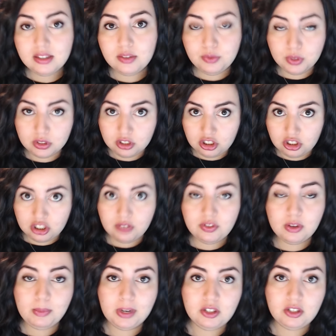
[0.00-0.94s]
have really
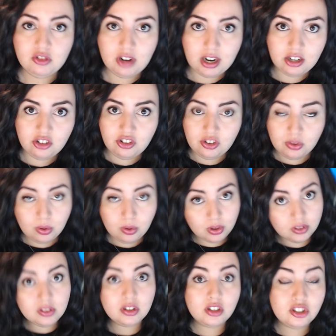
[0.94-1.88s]
shifted my strategy
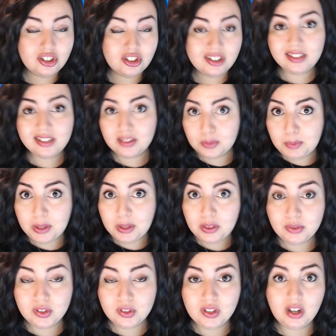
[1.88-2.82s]
towards search, and this has been
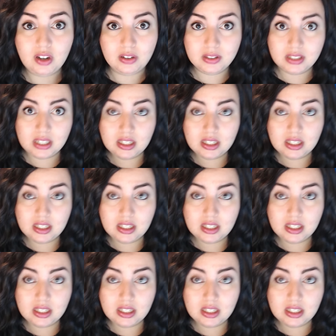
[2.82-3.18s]
the result.